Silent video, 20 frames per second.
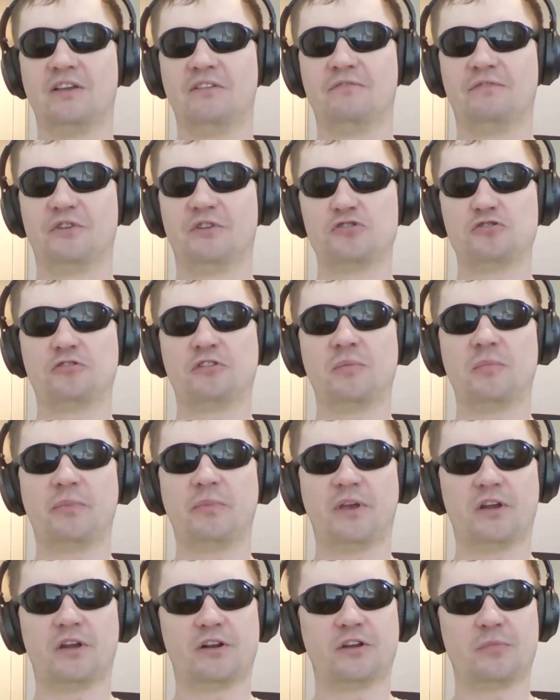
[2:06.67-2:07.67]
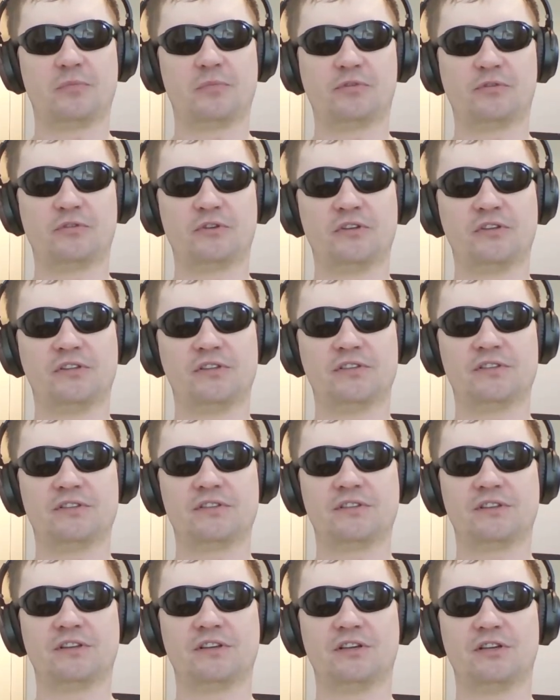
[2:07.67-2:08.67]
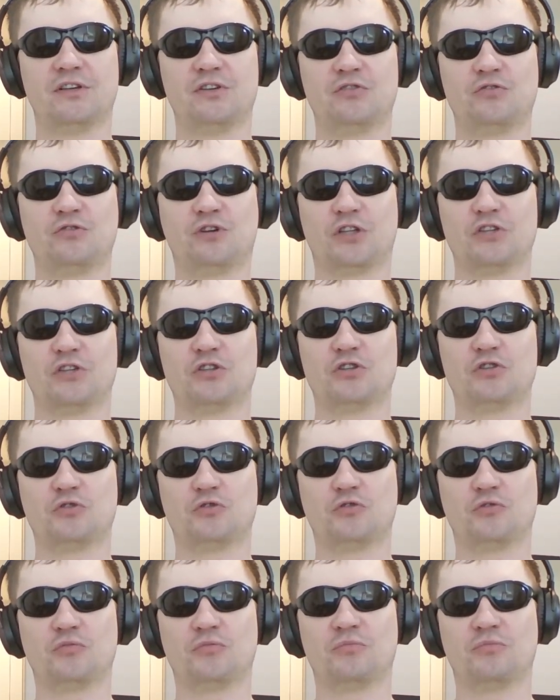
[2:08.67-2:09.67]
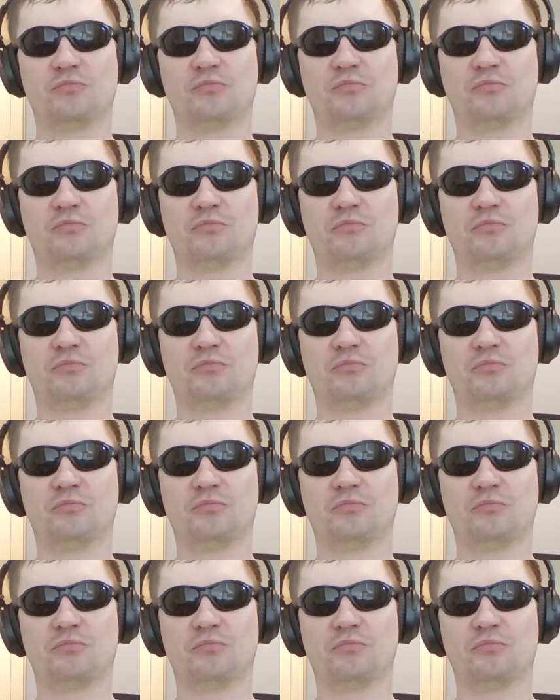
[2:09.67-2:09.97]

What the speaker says: visually impaired employees to consume